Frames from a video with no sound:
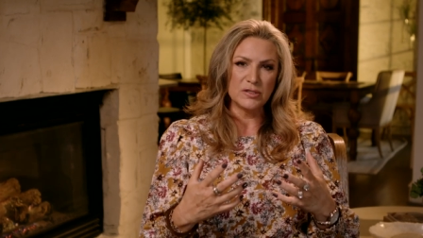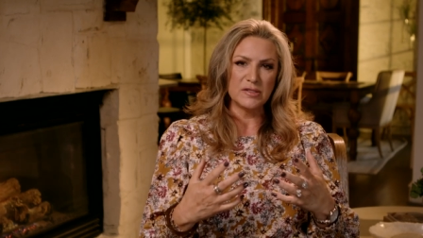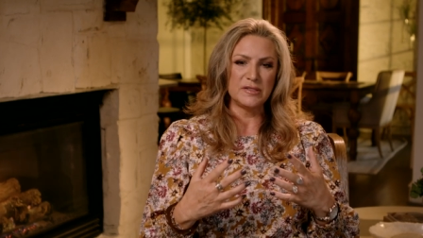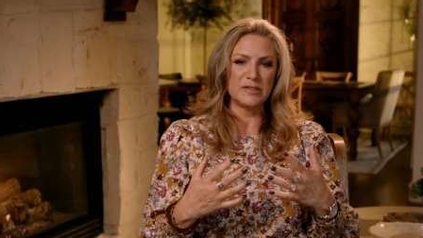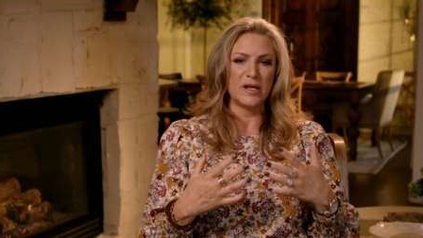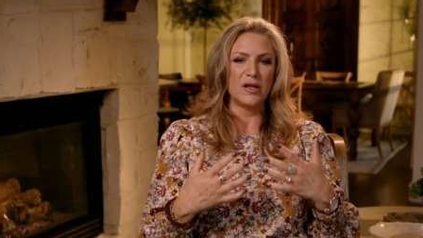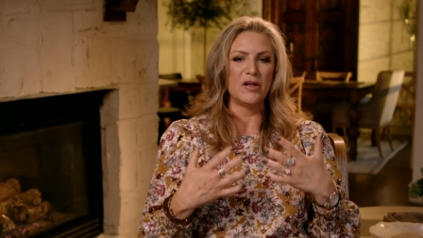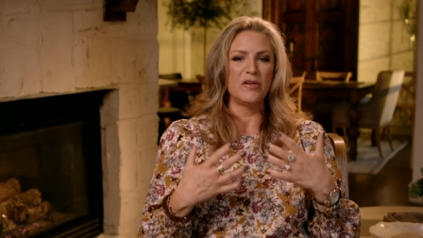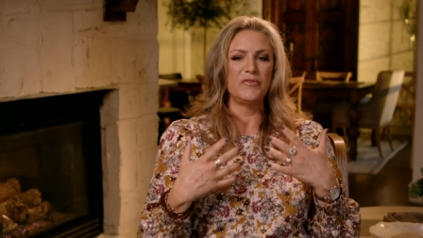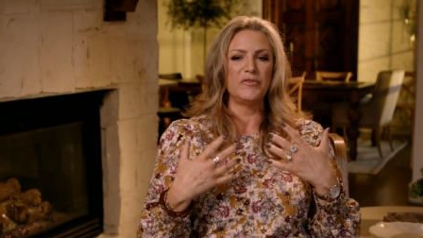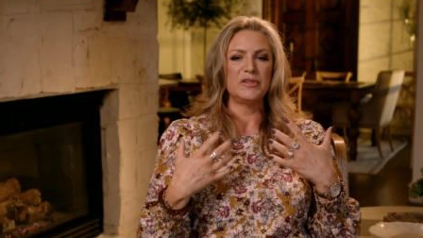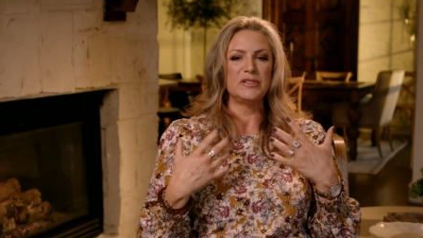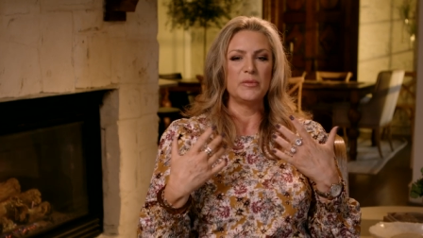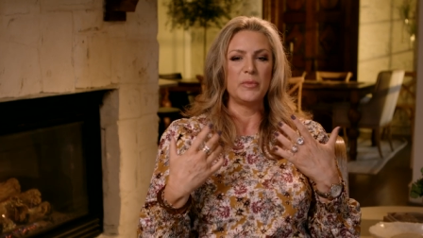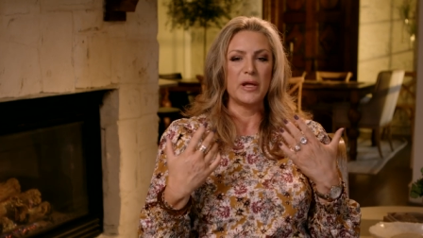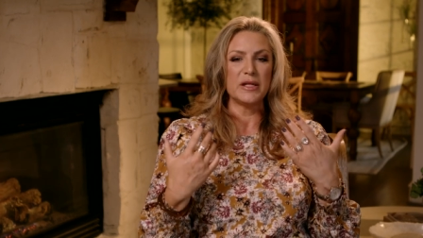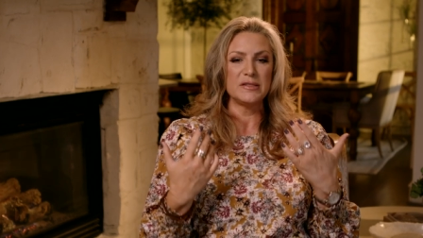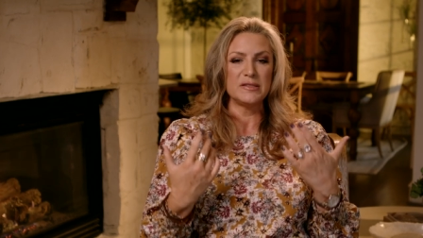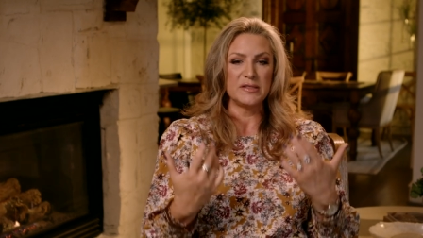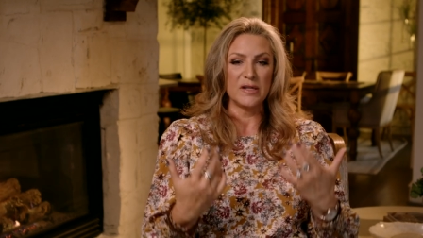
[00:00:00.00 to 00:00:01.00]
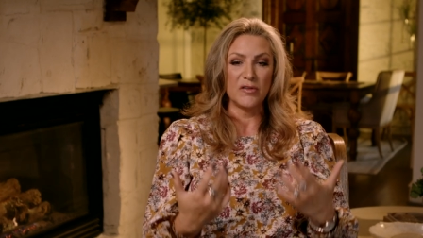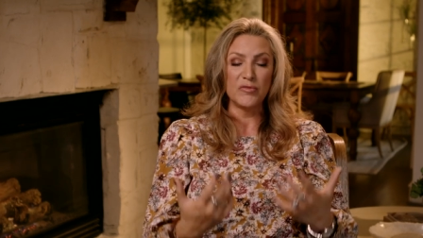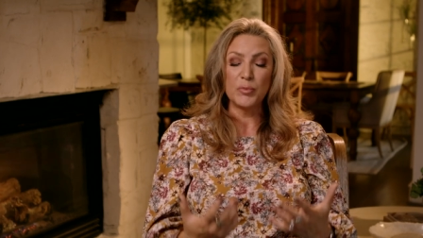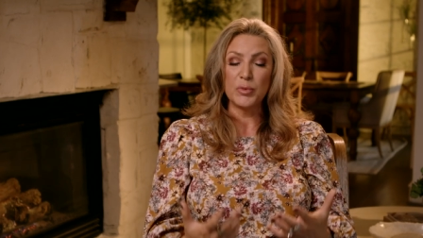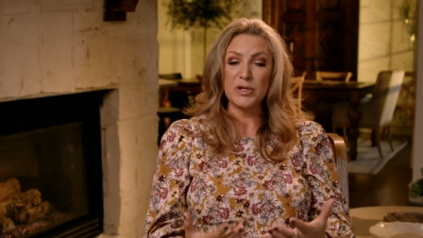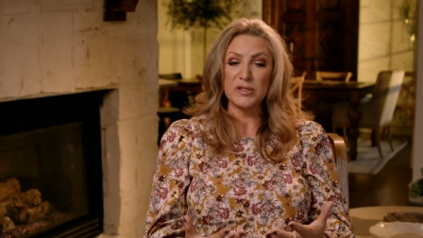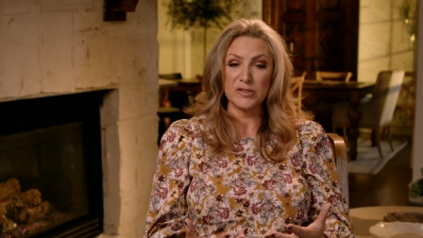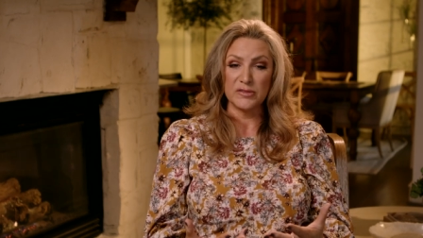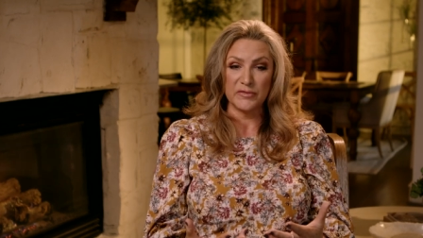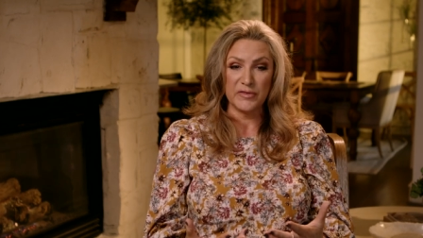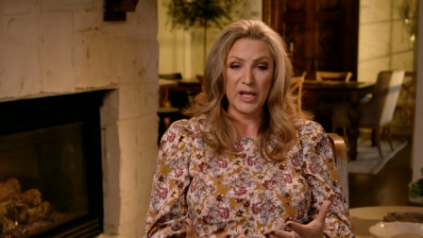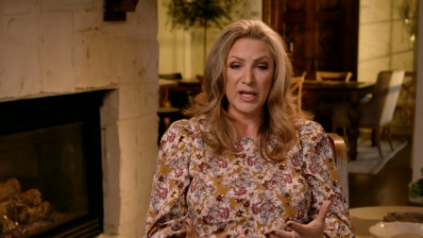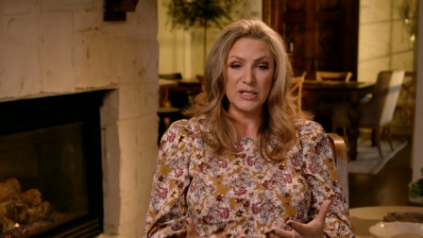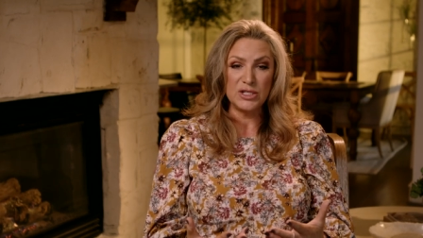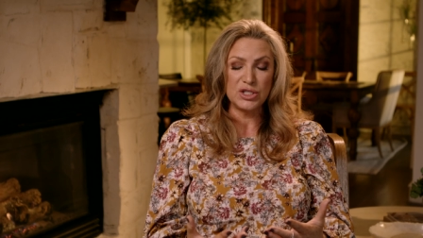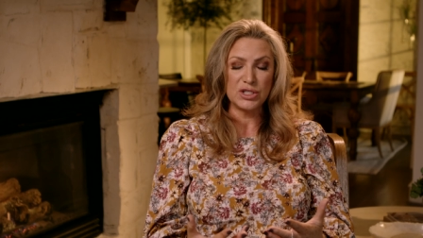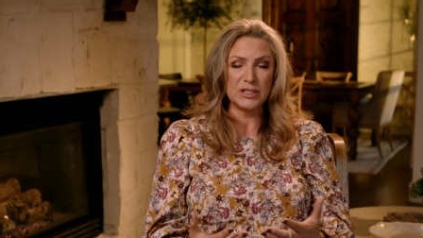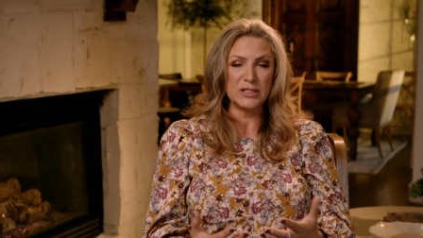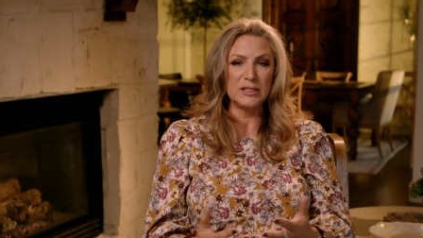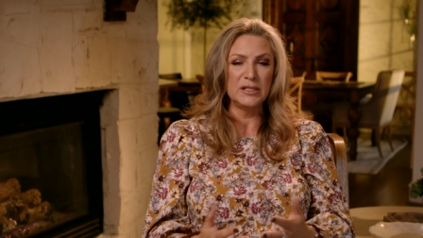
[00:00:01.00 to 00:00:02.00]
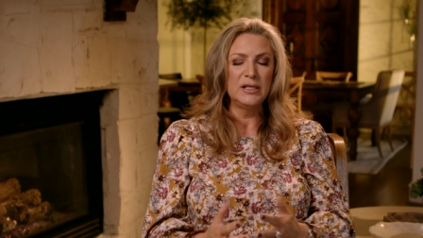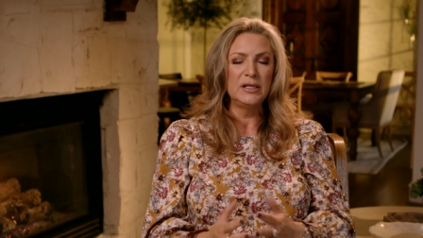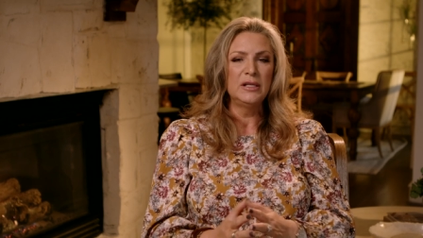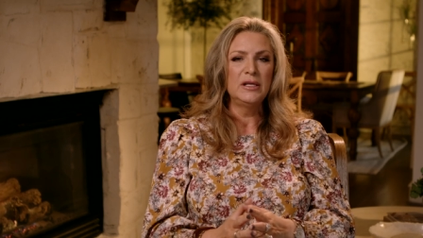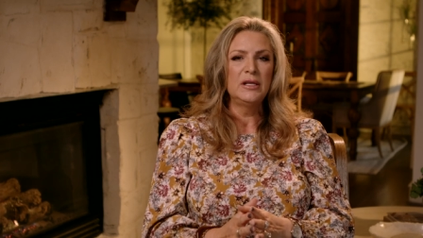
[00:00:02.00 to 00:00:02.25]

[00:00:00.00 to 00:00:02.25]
yourself. It's about self preservation.